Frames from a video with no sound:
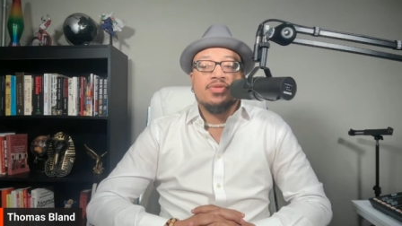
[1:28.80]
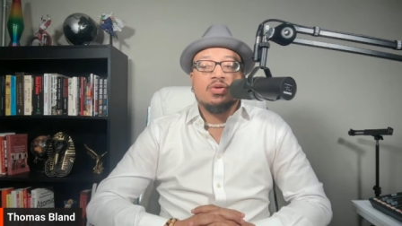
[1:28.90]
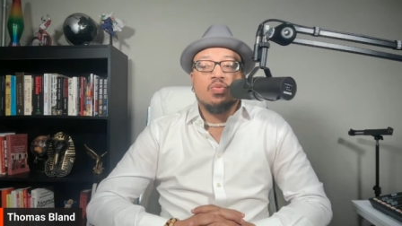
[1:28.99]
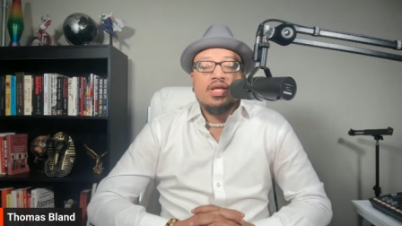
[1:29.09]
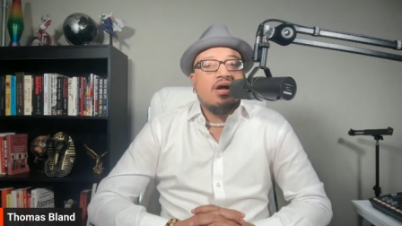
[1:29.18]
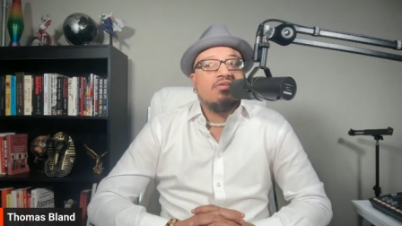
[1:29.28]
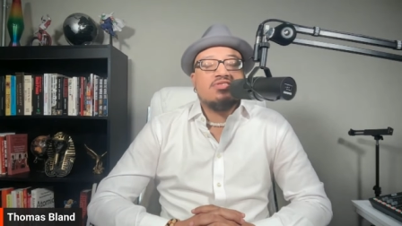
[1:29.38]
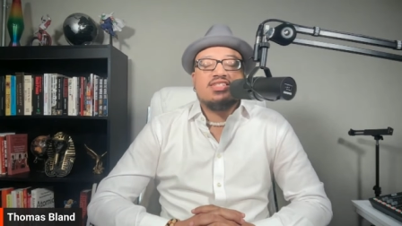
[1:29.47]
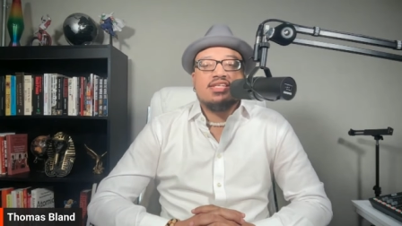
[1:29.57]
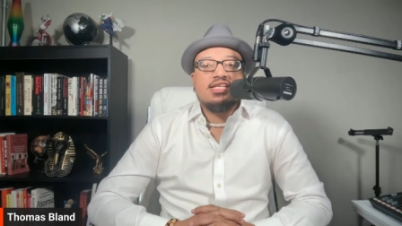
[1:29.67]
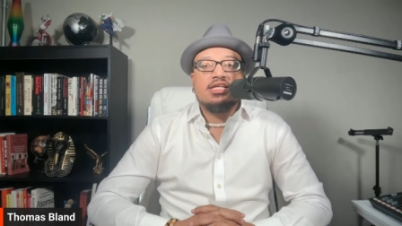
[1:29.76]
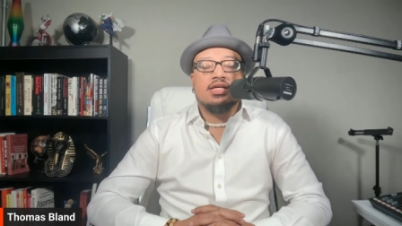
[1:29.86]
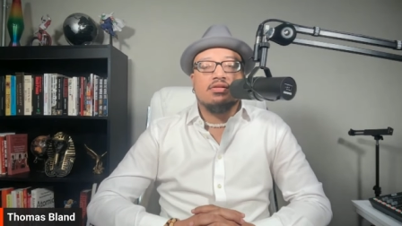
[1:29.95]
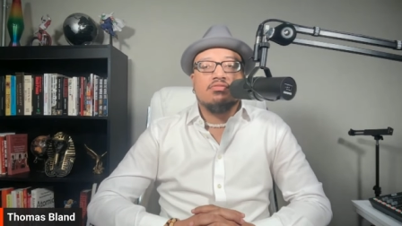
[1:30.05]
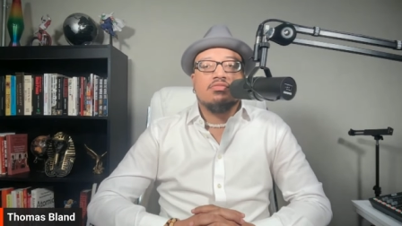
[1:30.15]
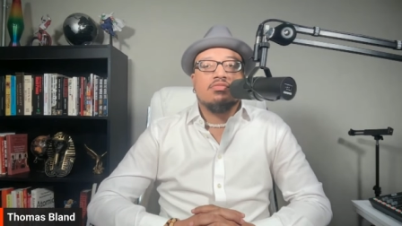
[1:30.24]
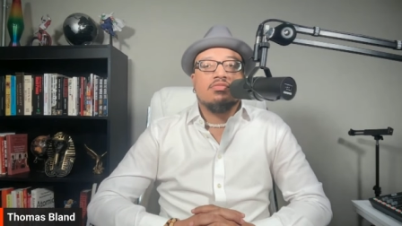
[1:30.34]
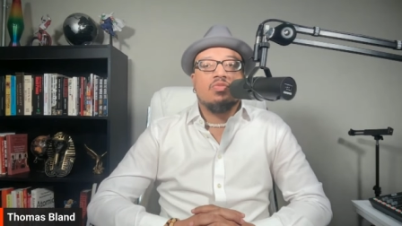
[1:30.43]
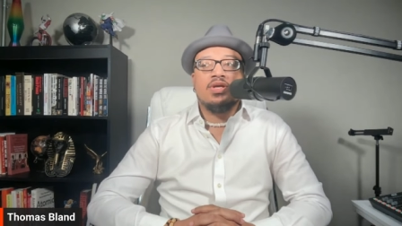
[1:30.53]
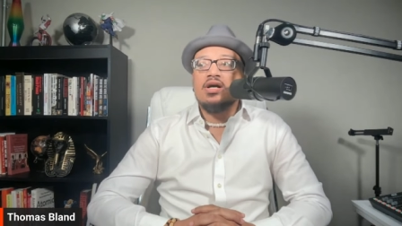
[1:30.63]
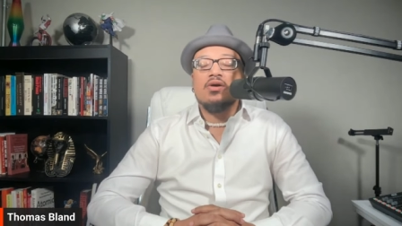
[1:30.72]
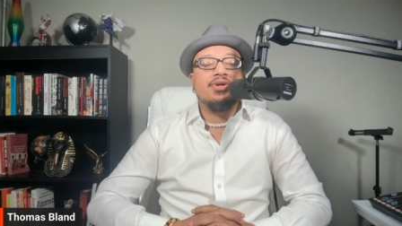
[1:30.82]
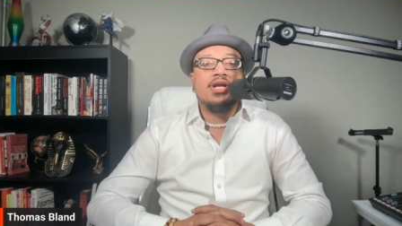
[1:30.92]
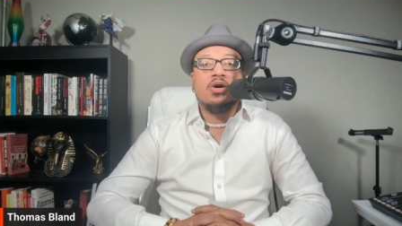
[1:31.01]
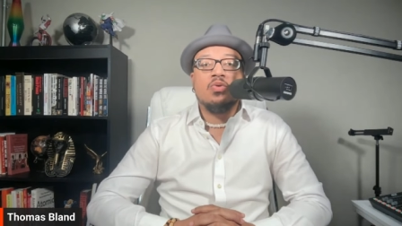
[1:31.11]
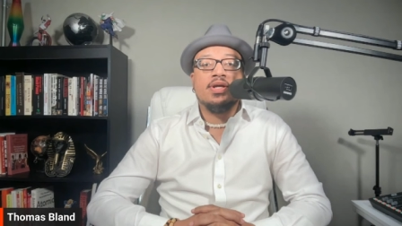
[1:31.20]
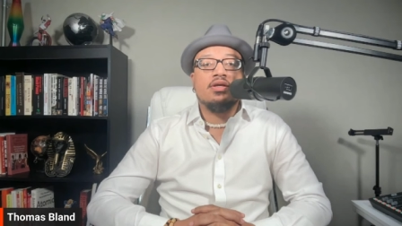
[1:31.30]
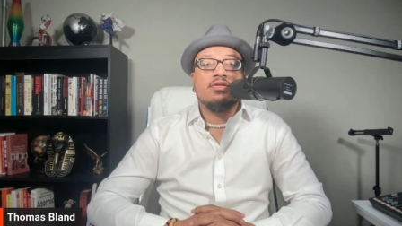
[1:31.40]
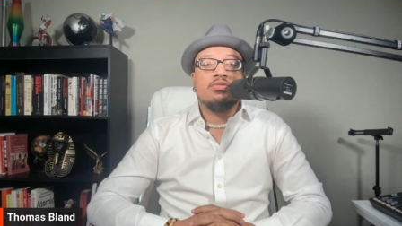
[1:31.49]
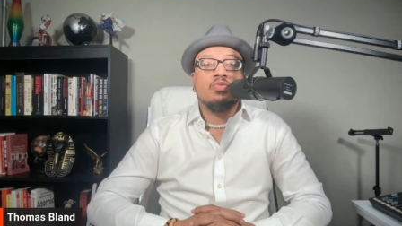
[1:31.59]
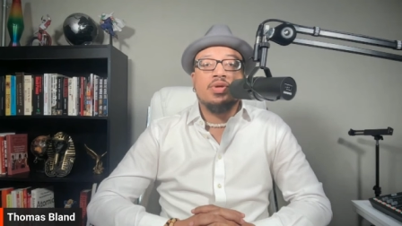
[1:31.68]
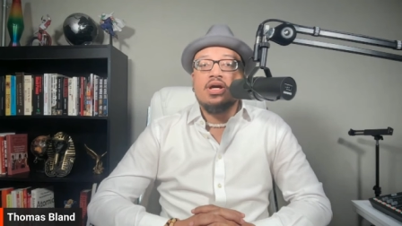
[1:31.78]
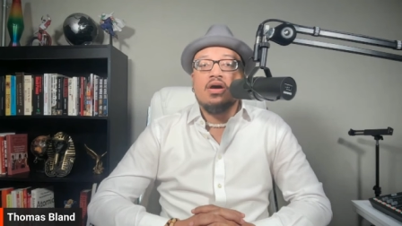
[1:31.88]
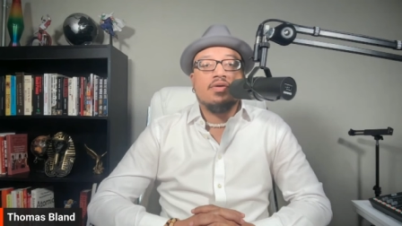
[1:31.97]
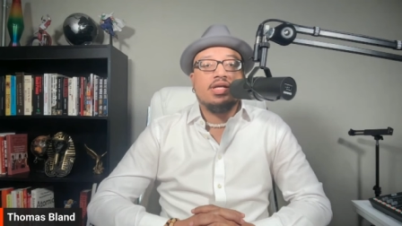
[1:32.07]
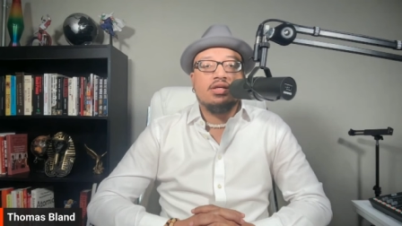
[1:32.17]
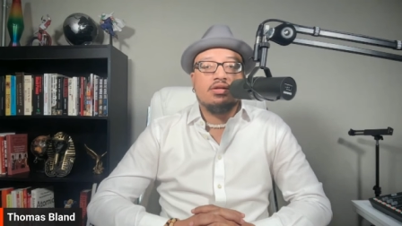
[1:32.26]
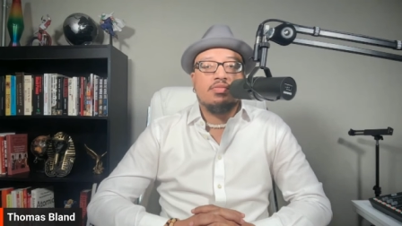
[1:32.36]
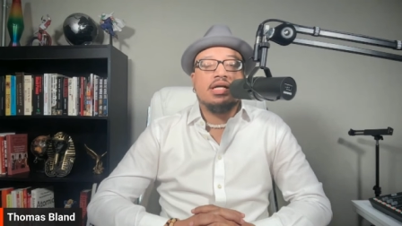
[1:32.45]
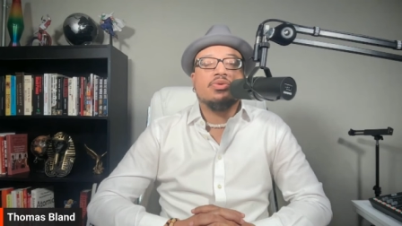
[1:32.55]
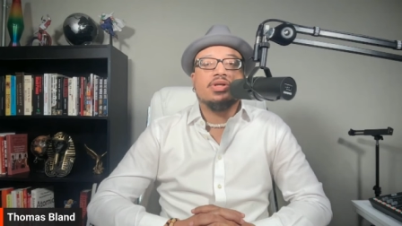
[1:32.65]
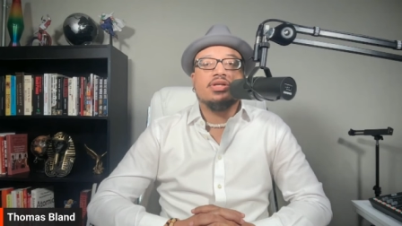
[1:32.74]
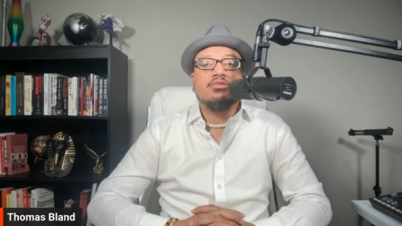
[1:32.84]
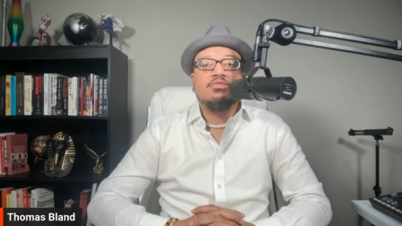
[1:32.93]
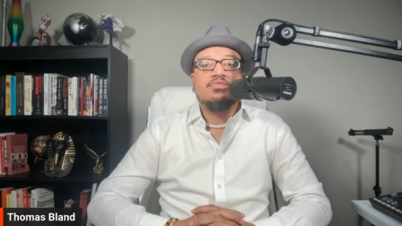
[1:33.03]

We all see it. We all know it. We all hear about it.